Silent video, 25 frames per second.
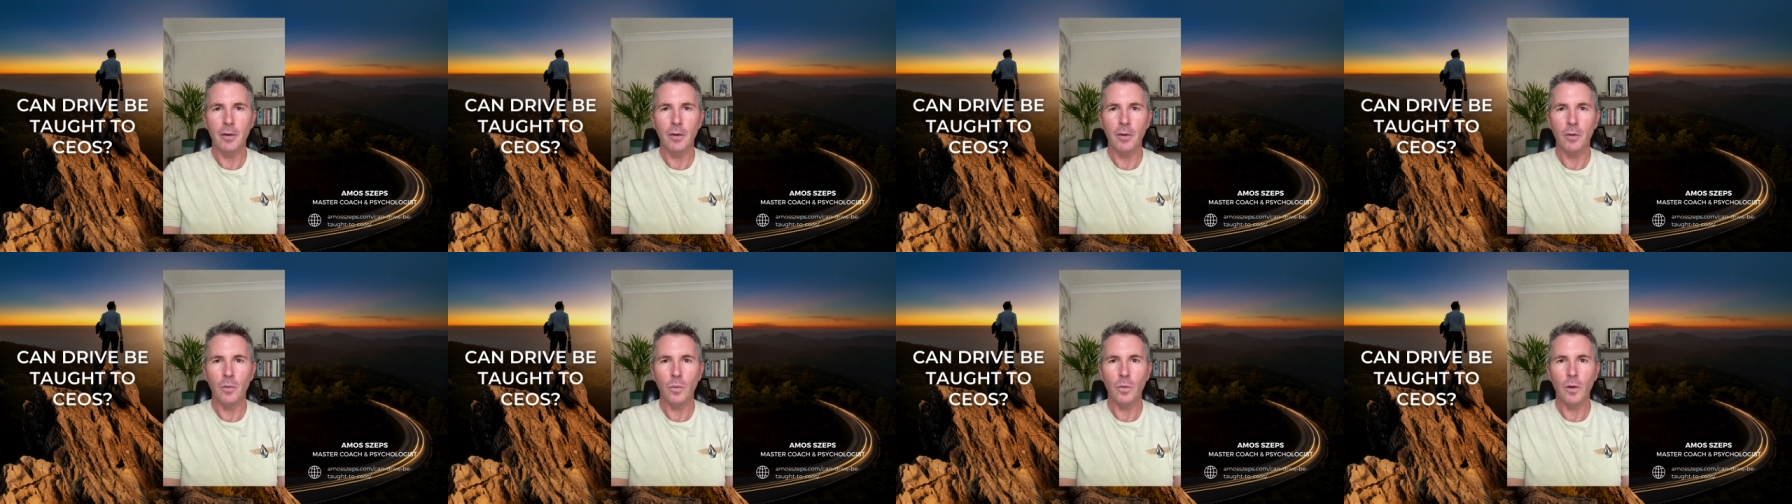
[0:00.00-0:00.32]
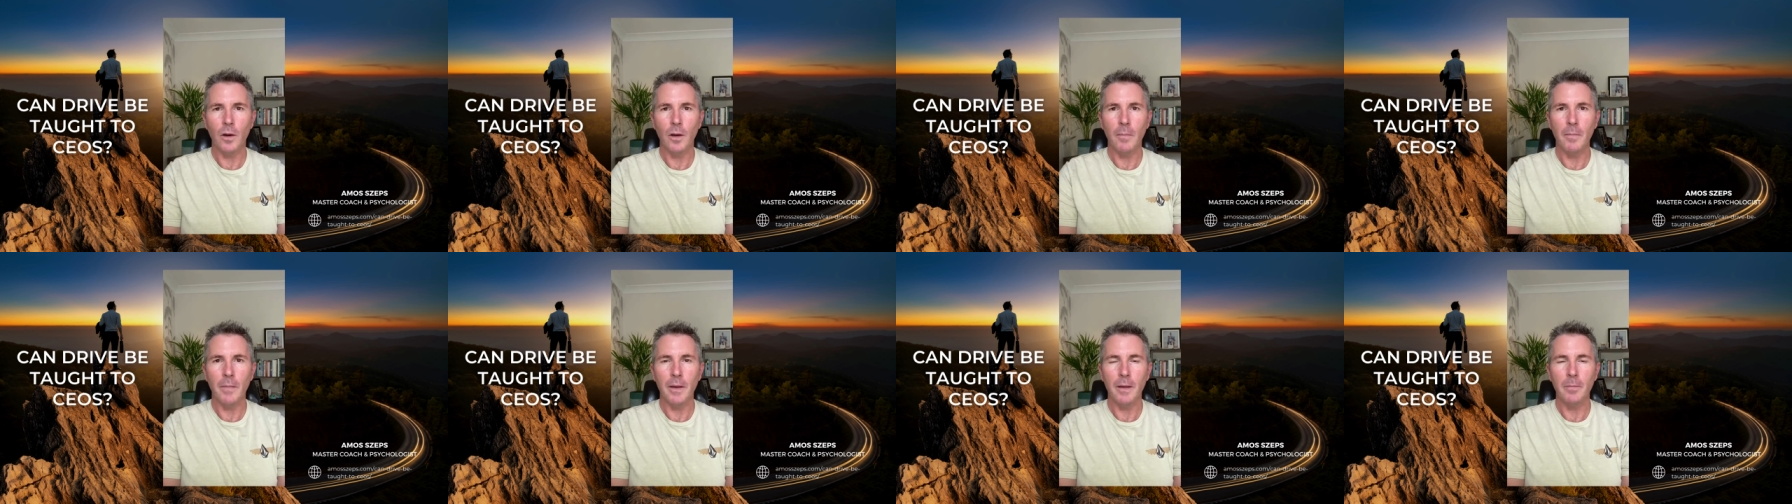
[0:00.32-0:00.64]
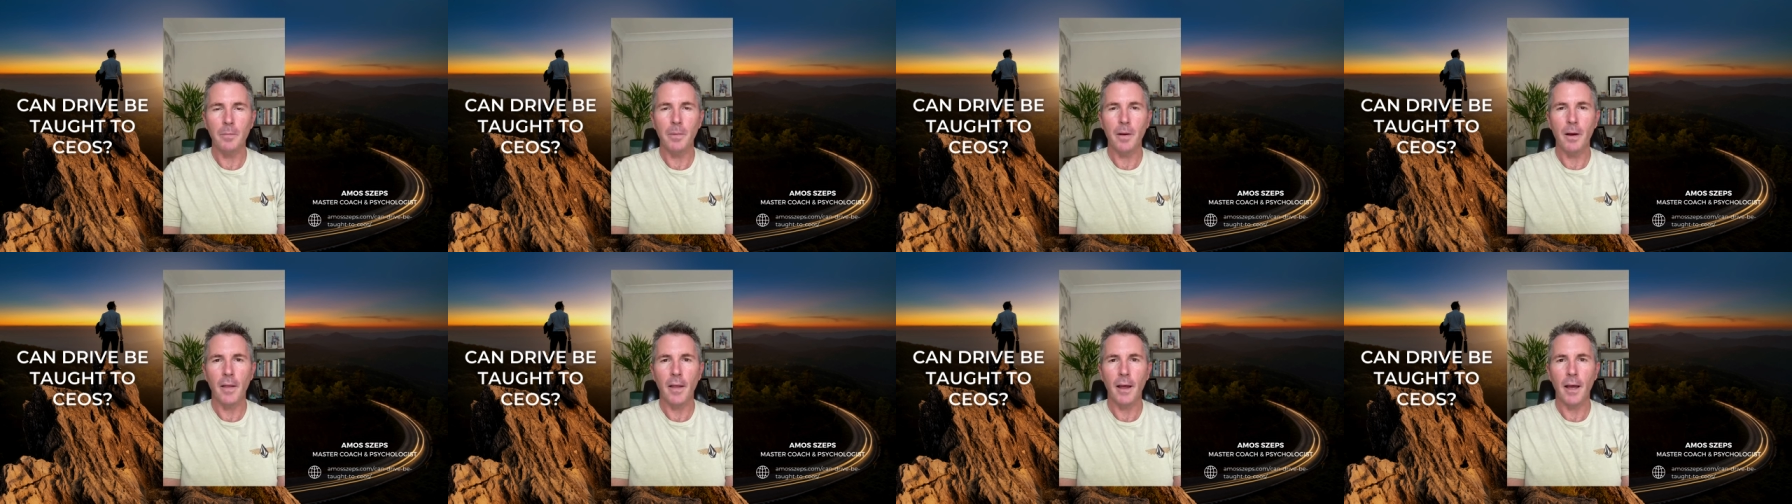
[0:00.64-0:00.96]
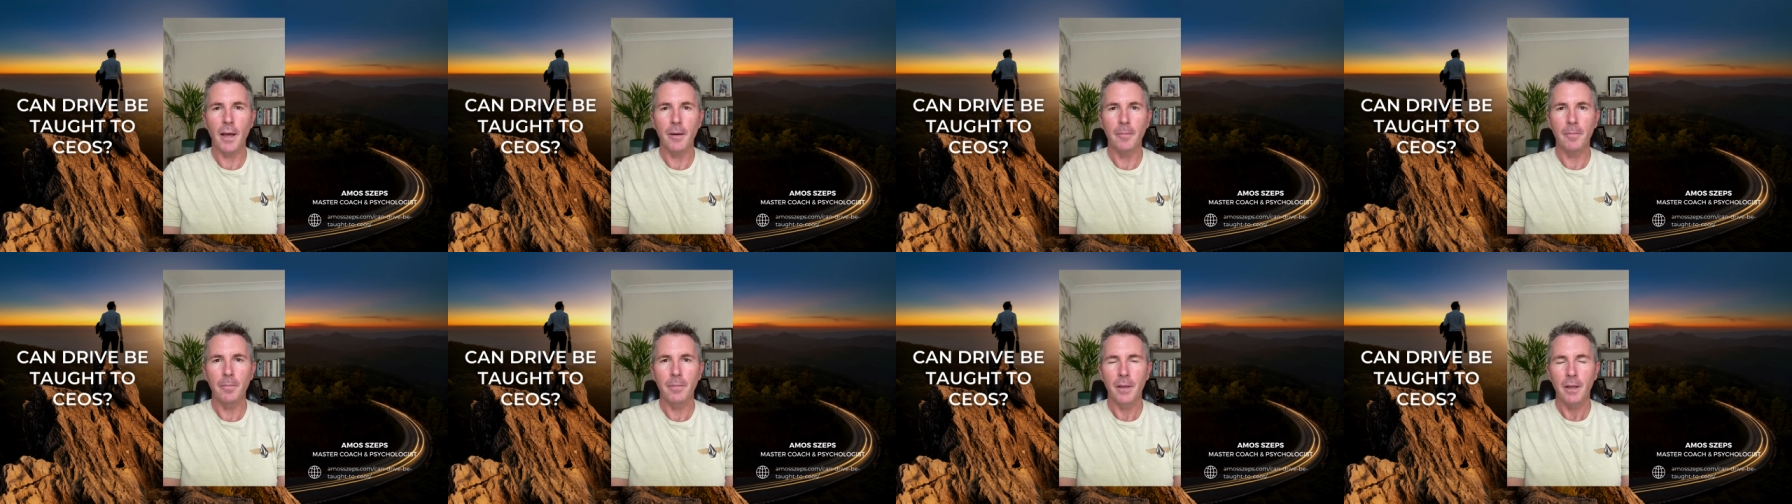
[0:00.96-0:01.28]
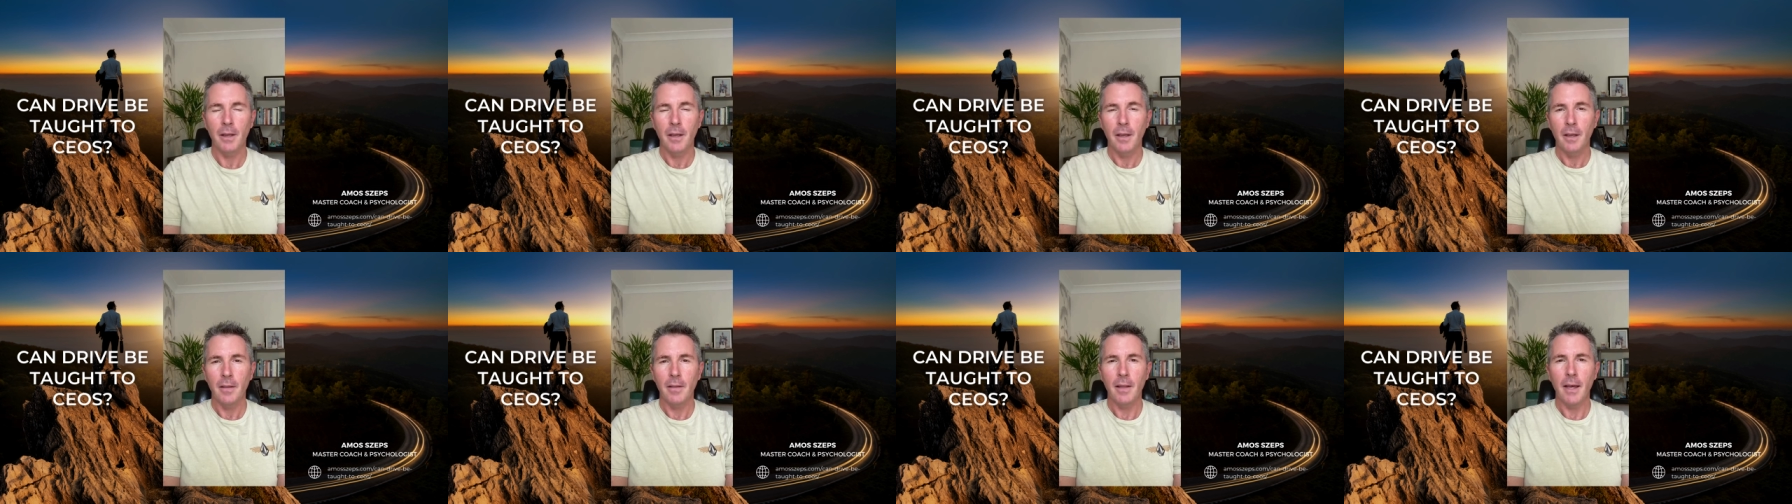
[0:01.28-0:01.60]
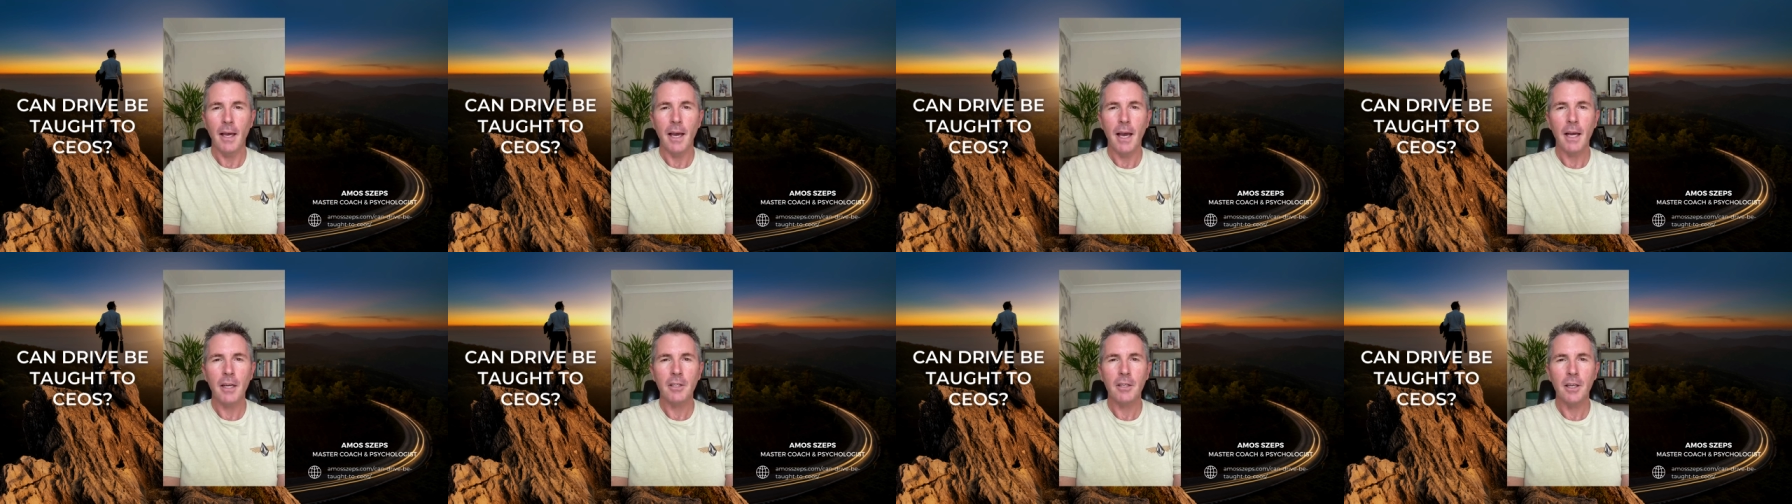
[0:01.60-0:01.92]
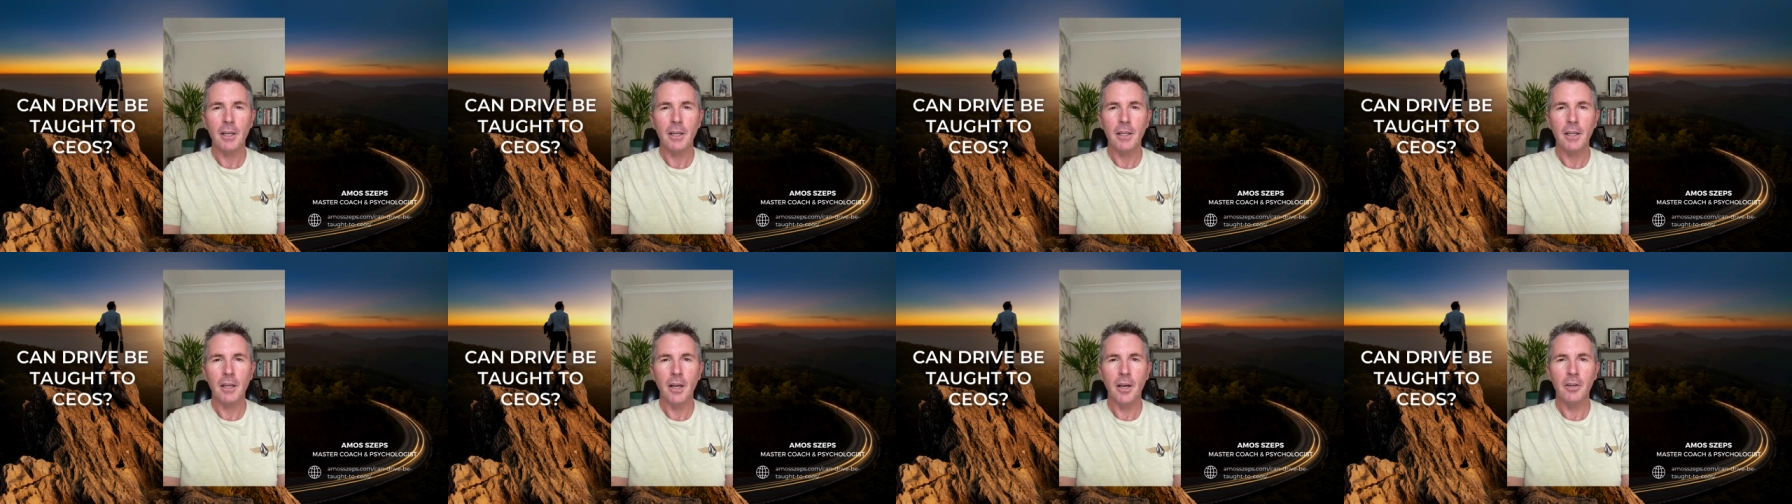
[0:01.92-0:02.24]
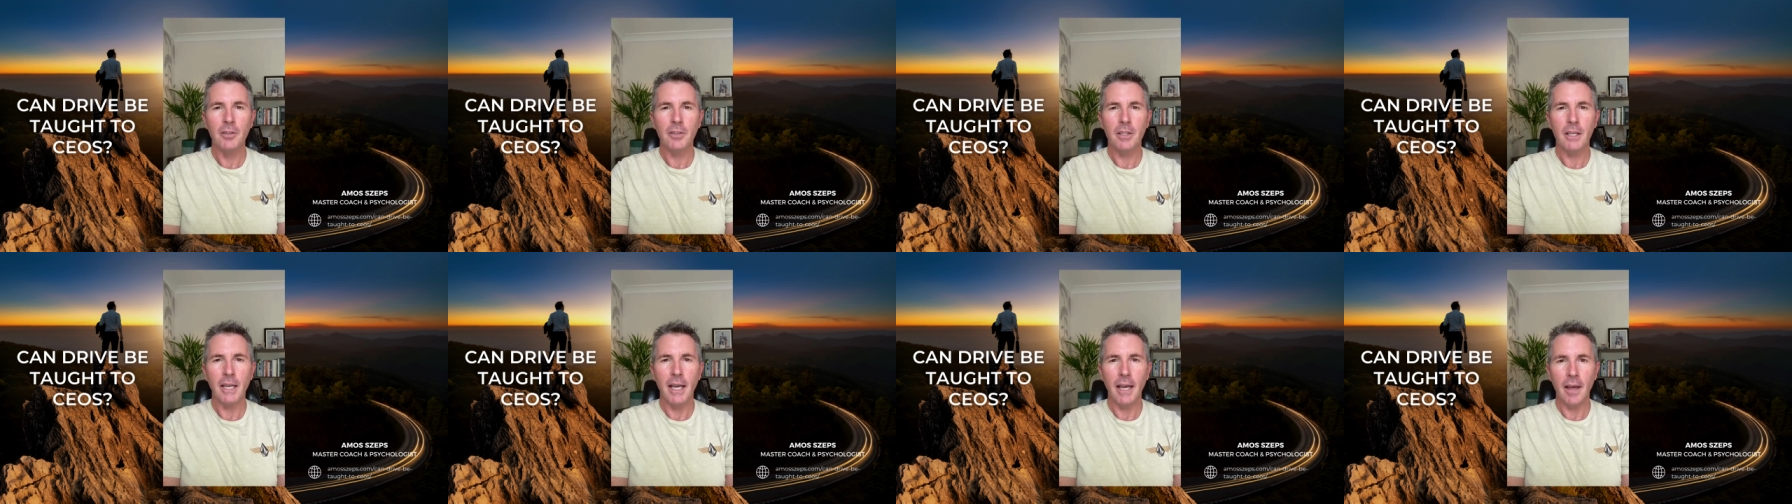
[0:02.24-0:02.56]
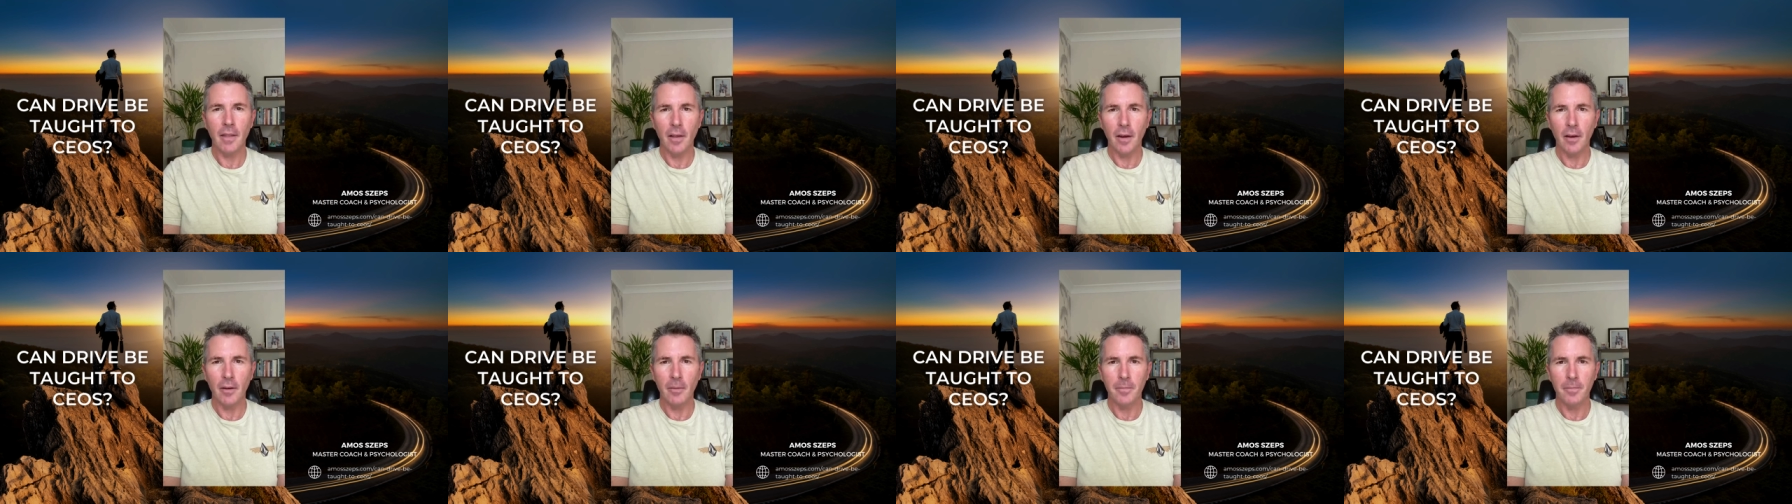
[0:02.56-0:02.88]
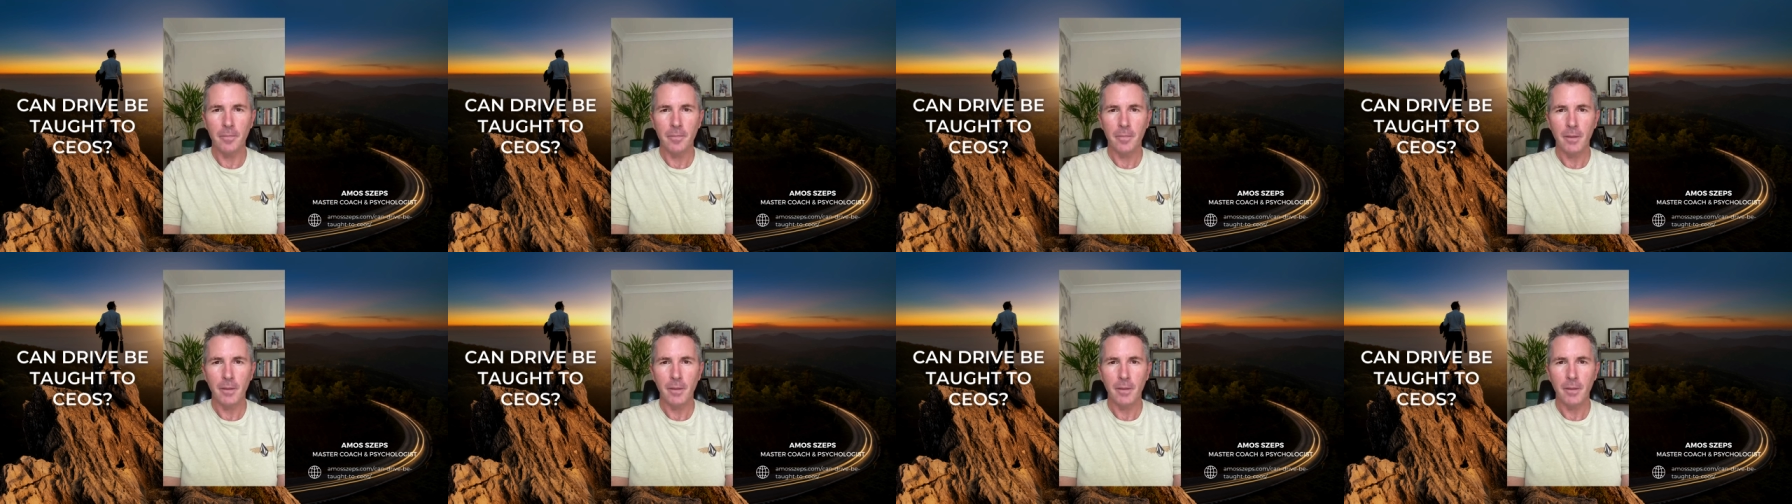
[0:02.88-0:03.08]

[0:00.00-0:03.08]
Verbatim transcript: on what I meant by that. They actually go together,